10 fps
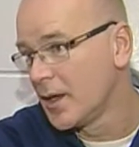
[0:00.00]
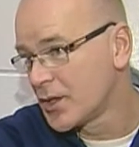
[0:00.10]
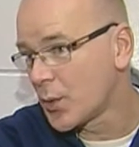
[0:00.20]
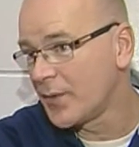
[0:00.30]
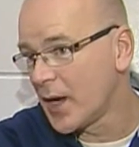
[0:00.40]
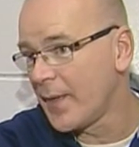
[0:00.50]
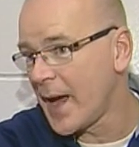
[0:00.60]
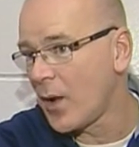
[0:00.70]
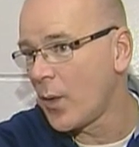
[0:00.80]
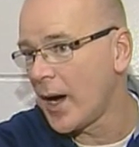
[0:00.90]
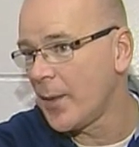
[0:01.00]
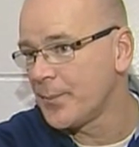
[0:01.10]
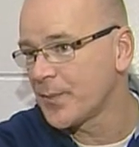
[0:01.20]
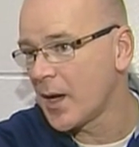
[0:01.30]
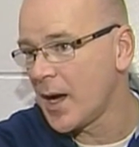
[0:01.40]
So we've done that well.
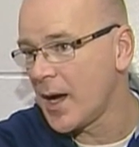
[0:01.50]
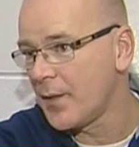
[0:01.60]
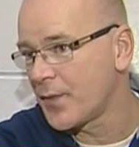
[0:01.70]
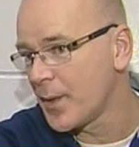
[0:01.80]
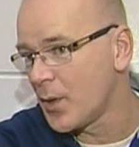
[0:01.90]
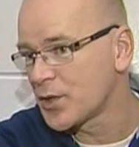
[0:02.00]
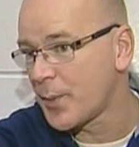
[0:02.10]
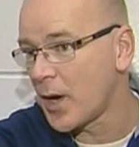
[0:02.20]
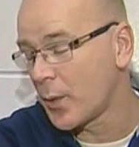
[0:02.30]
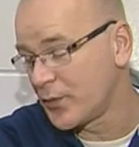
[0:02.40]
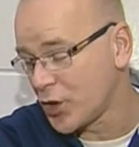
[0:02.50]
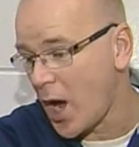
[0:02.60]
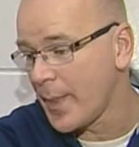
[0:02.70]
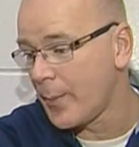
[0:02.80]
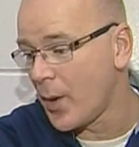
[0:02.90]
For the most part, we've
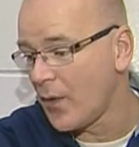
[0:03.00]
shot the ball